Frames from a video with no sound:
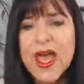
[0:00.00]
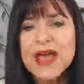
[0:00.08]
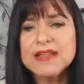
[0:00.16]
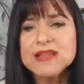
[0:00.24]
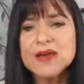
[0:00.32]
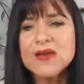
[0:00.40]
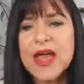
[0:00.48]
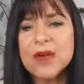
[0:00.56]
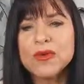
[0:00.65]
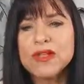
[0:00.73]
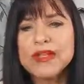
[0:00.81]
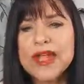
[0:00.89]
And so
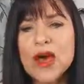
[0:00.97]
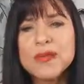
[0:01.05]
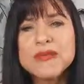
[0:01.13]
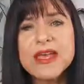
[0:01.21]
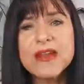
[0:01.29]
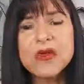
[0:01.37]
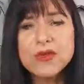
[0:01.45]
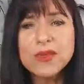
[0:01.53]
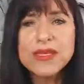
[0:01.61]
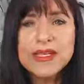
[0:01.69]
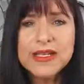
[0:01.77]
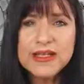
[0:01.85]
that really helps. And it
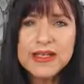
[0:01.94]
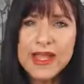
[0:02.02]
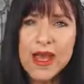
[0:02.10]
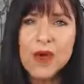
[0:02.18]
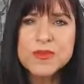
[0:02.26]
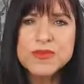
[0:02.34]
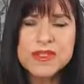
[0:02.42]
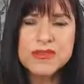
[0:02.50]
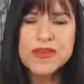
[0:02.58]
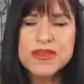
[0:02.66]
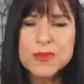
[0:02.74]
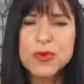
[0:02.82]
really helps in a
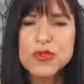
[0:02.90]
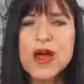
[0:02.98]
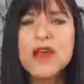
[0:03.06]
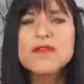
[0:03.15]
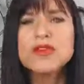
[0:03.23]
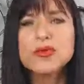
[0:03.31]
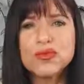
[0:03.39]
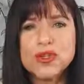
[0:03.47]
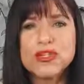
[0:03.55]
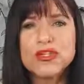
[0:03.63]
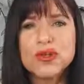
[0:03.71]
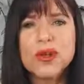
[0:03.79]
Facebook Live to
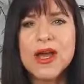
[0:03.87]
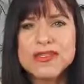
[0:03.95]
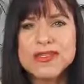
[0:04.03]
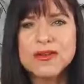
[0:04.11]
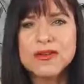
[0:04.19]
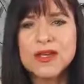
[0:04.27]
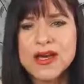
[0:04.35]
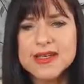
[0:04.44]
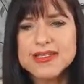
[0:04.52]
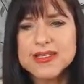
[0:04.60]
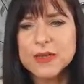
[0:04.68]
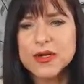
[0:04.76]
reach your ideal
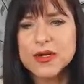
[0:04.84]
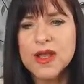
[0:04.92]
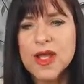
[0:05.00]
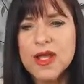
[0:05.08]
customer.